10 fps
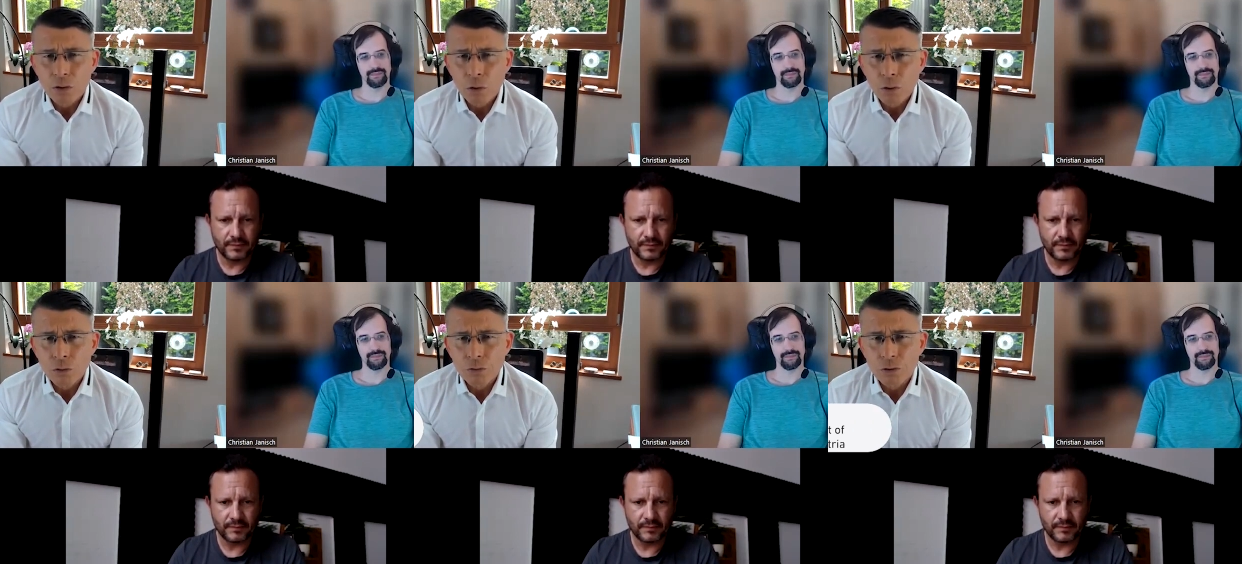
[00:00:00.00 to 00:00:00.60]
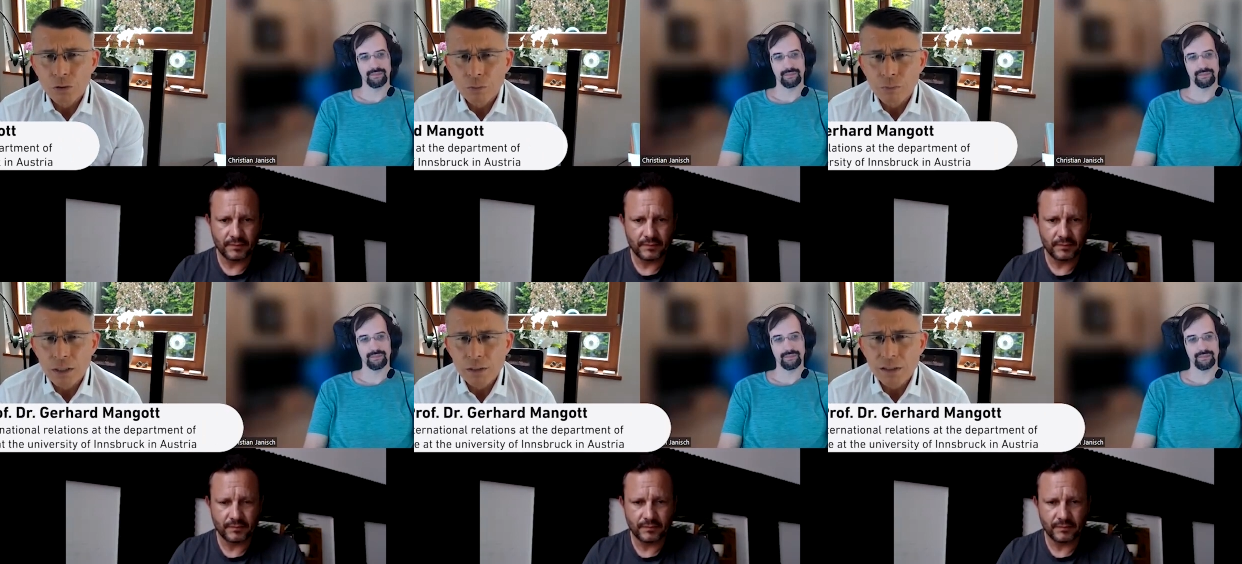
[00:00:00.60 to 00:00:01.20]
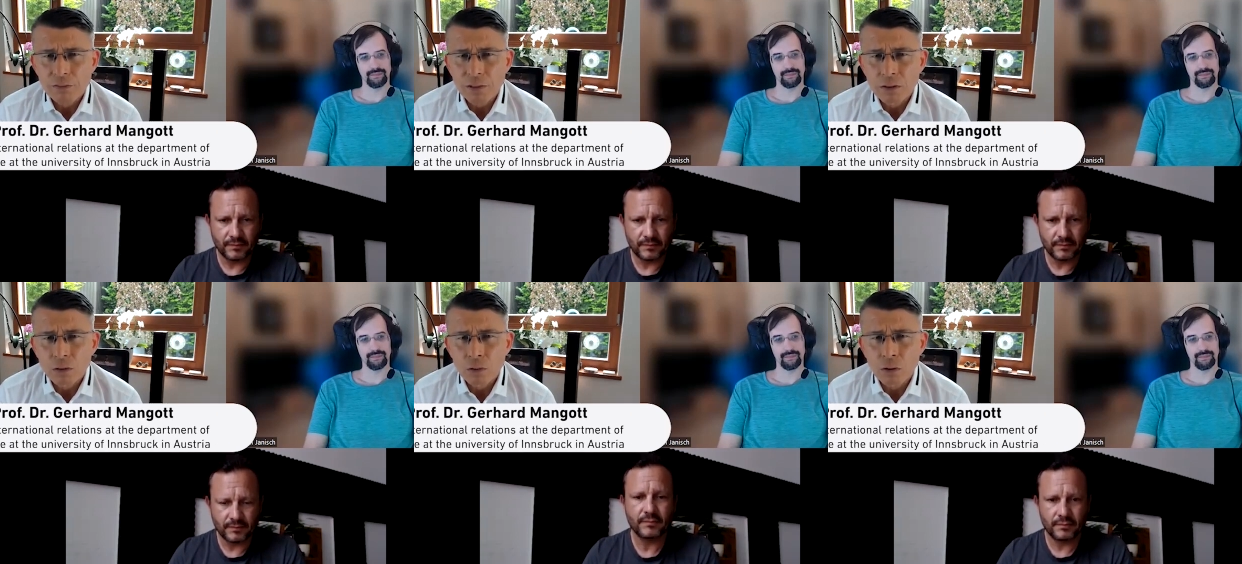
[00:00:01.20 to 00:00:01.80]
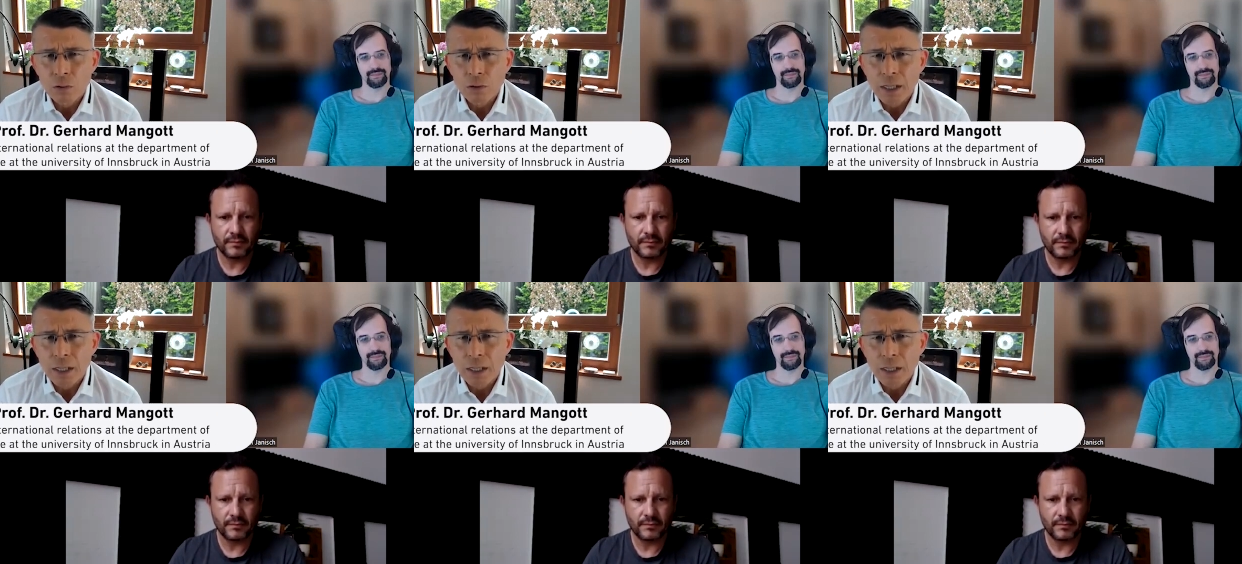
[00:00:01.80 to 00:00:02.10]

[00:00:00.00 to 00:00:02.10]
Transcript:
Speaker 1: the whole of the Donbass, they will no longer